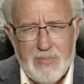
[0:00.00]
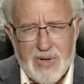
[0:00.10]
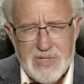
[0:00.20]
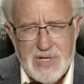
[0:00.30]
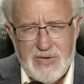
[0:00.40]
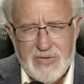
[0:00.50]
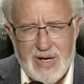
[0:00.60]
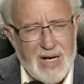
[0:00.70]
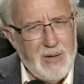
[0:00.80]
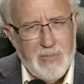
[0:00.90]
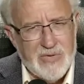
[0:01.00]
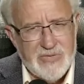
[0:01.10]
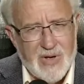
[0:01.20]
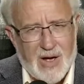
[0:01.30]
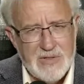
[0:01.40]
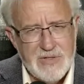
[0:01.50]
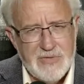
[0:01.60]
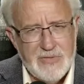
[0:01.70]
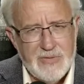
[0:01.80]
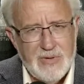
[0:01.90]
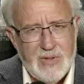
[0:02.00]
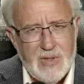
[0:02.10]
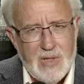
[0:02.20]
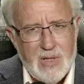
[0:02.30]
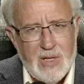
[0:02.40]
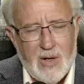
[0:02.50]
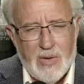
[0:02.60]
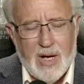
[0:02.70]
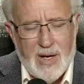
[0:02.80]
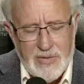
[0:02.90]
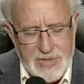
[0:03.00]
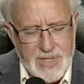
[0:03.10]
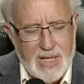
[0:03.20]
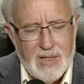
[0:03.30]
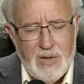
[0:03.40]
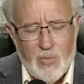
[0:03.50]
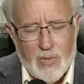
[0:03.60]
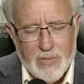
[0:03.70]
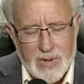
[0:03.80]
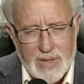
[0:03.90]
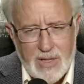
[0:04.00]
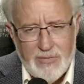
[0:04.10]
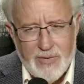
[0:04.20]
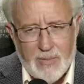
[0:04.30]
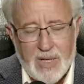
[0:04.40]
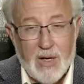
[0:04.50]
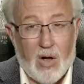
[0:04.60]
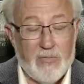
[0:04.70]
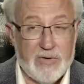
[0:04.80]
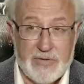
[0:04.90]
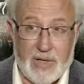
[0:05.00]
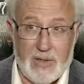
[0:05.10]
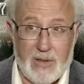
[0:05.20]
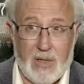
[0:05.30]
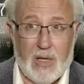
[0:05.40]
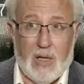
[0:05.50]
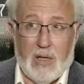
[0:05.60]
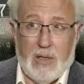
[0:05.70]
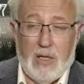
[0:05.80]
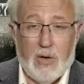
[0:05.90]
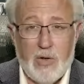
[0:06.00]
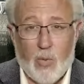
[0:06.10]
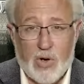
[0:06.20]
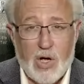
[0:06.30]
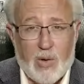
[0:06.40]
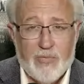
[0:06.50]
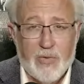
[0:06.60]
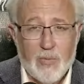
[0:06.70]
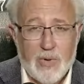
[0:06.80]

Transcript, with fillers: But she's getting massages, you know, and I understand you want relief. I mean, all of us, and, uh, you know, you want comfort